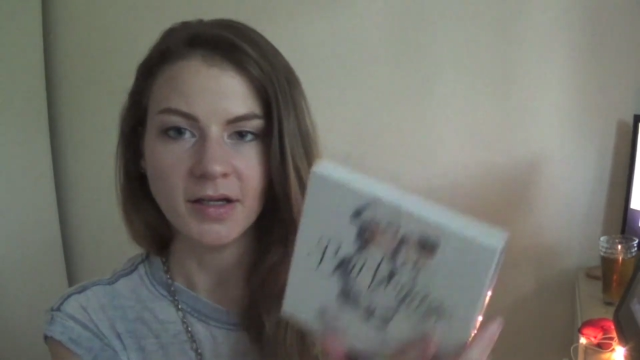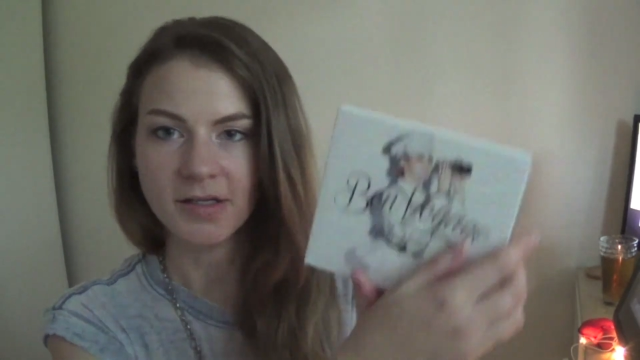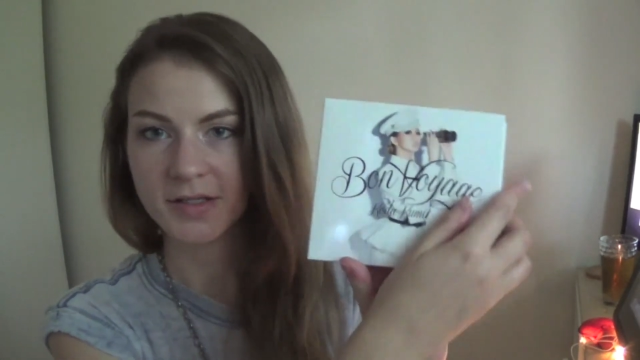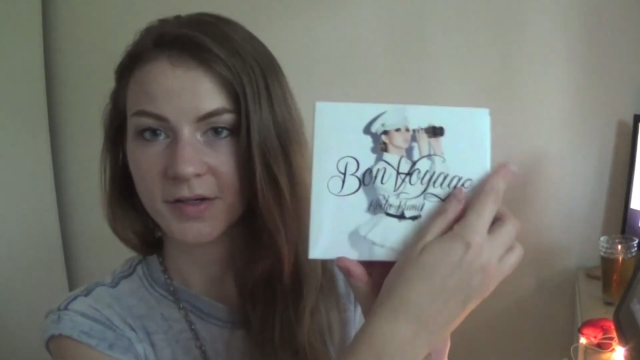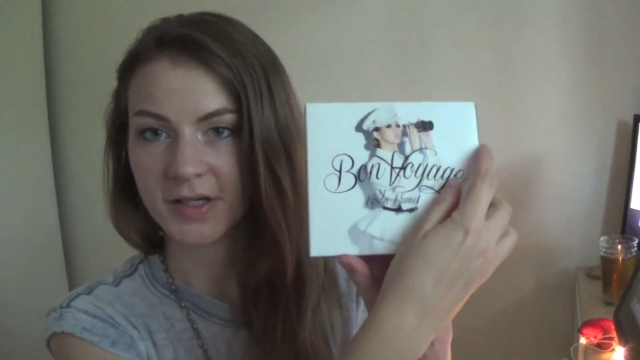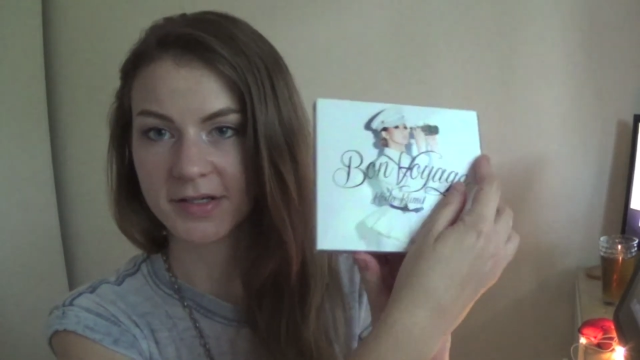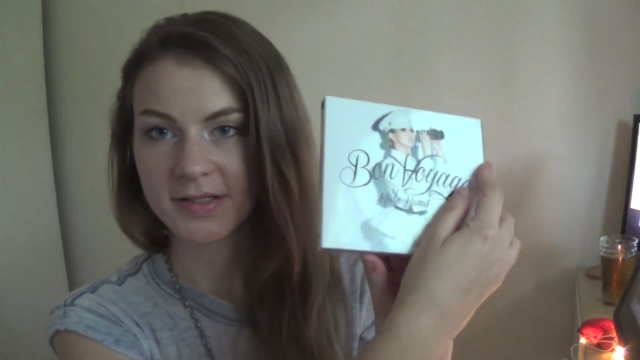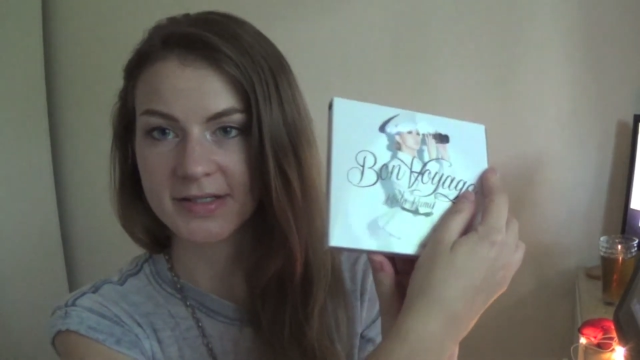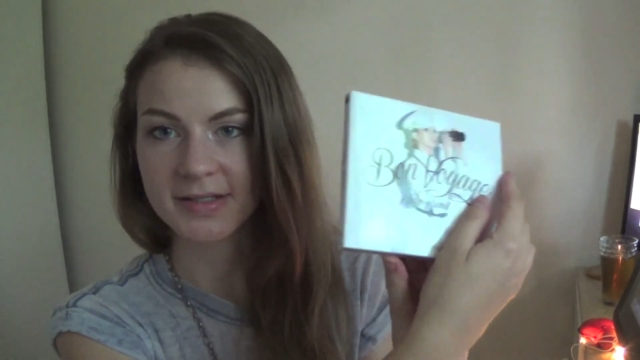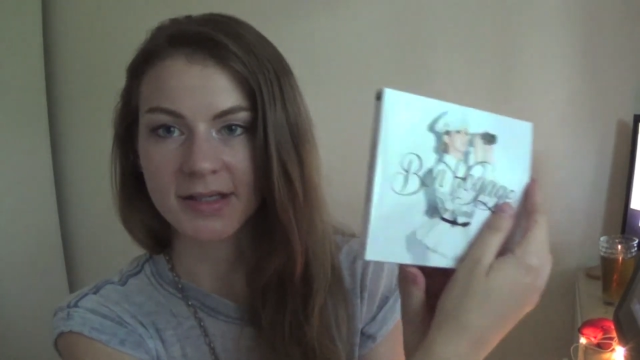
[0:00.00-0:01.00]
So
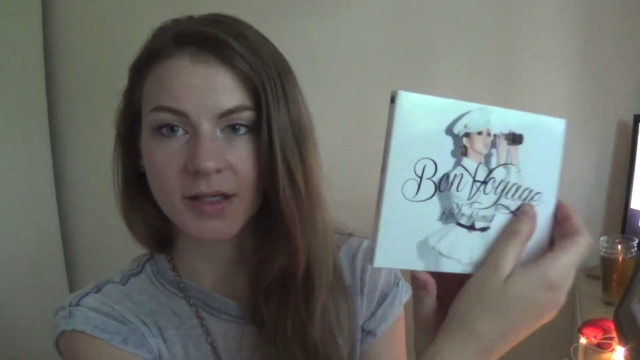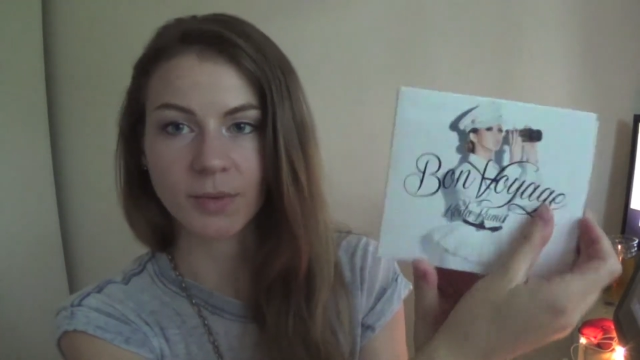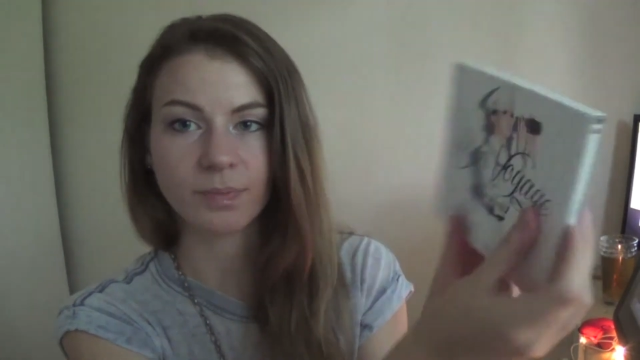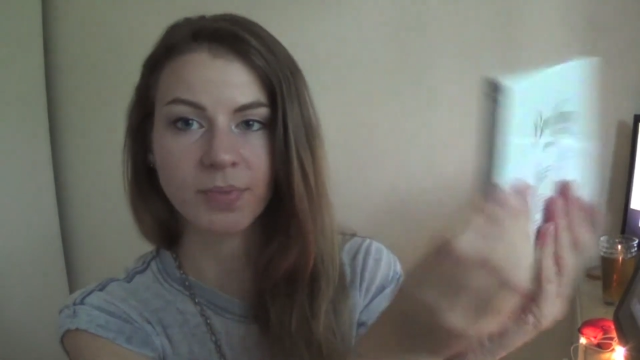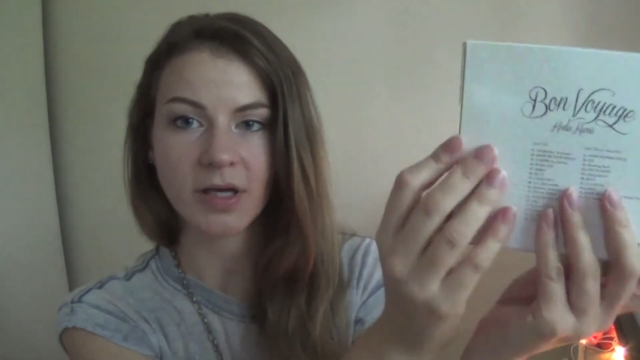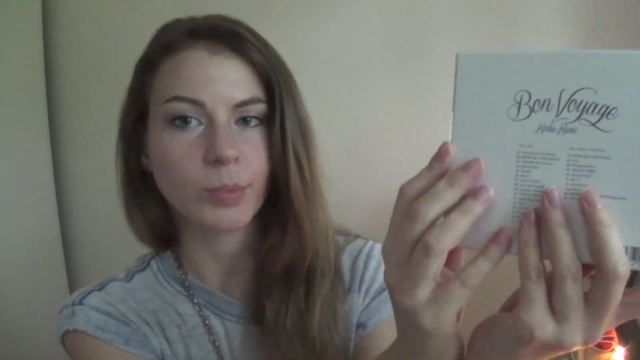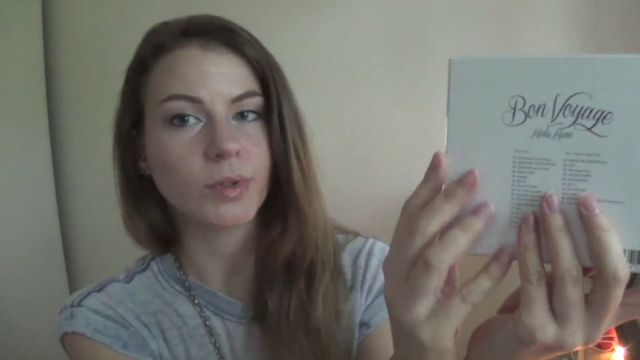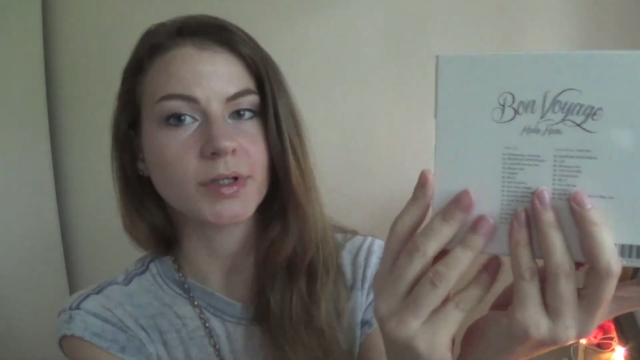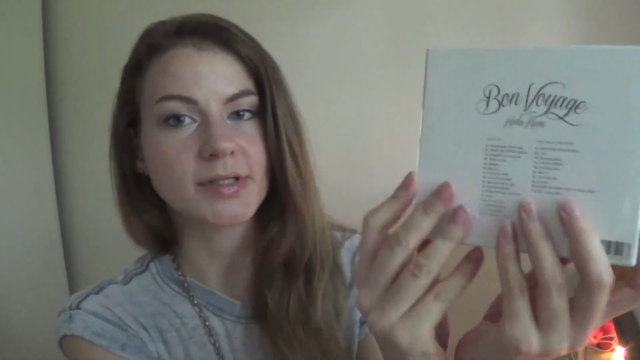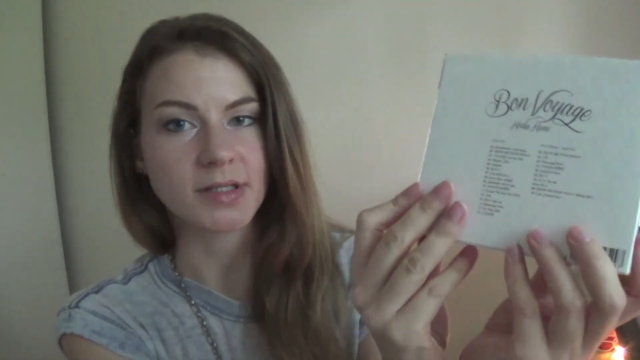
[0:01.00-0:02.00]
here's the
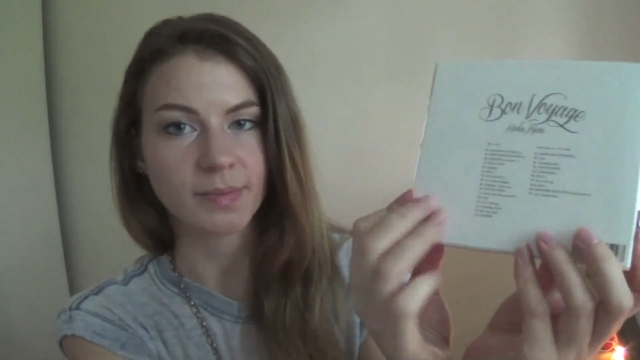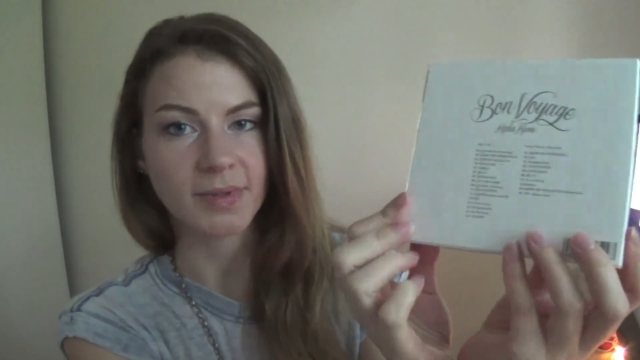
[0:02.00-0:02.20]
paper slip